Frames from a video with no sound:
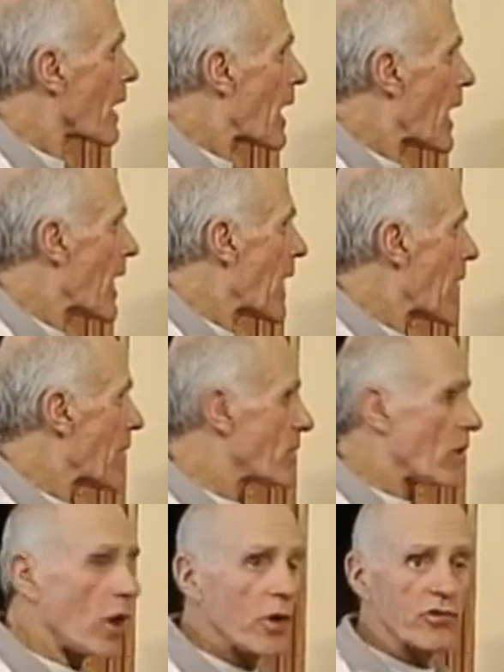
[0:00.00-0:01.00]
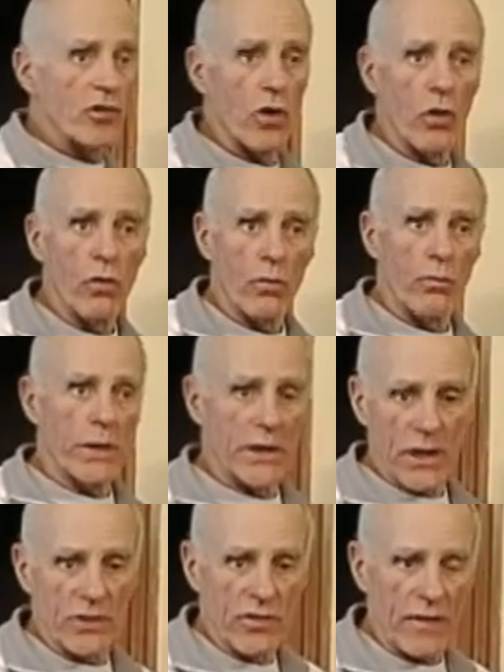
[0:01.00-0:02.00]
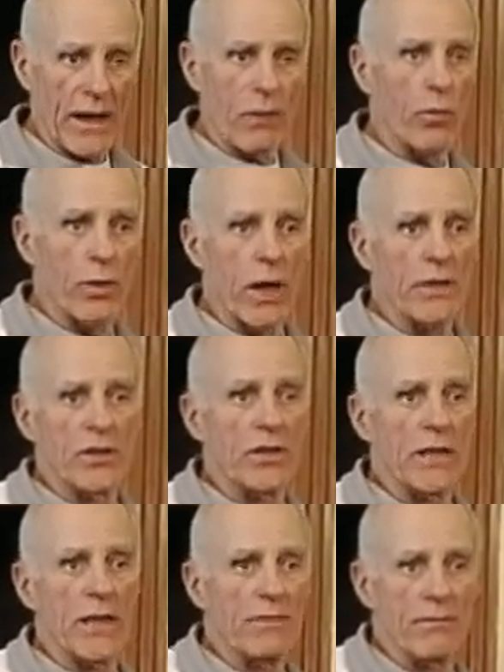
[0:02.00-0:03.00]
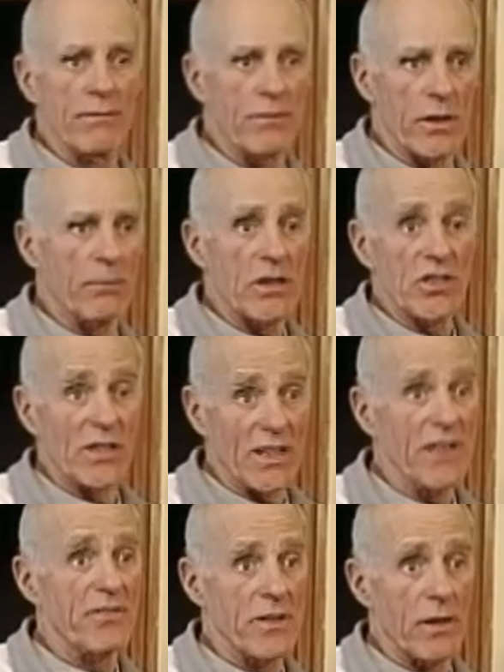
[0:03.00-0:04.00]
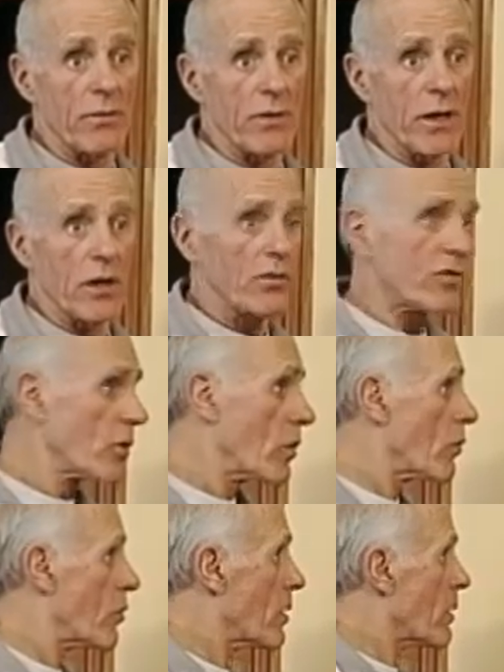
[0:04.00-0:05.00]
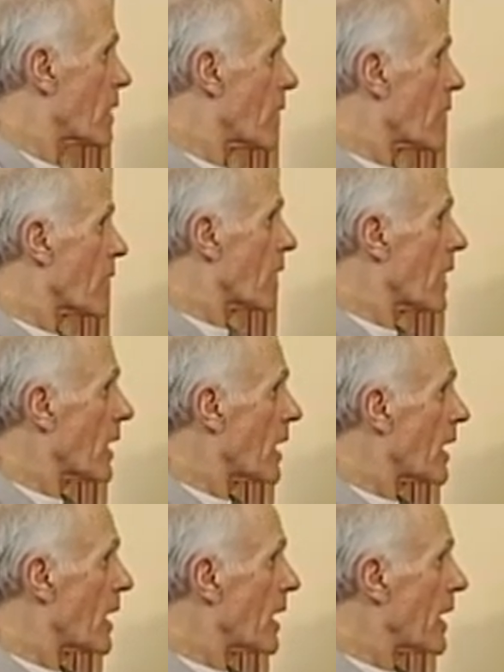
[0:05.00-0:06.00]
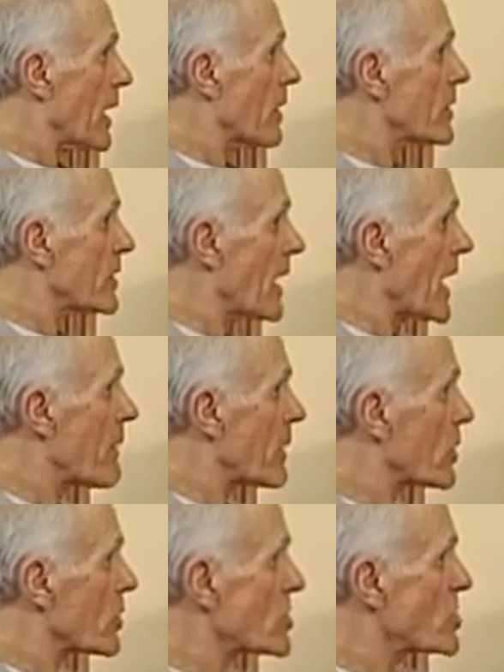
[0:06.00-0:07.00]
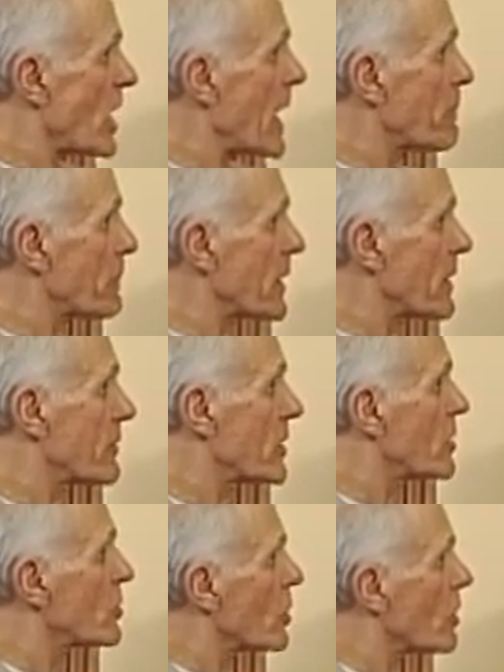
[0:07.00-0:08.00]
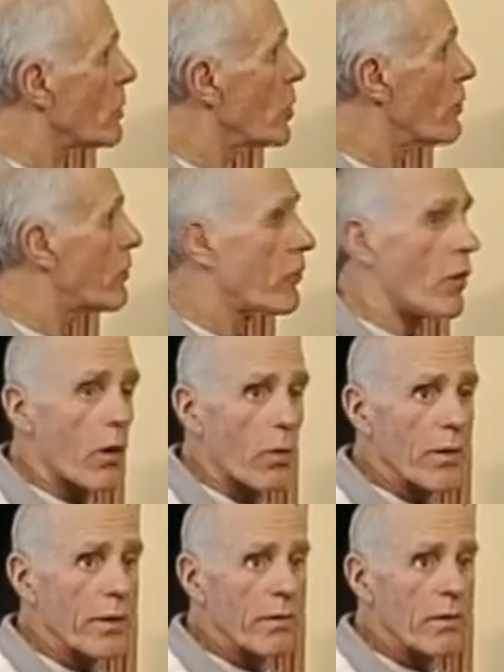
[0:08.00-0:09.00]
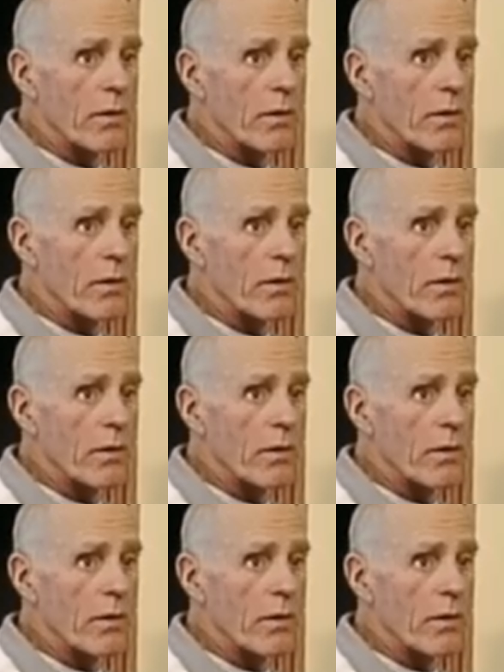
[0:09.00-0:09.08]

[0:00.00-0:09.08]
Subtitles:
And also, because of that, we're not going to get very much lift out there. So the aerodynamic or shape lift is going to move forward,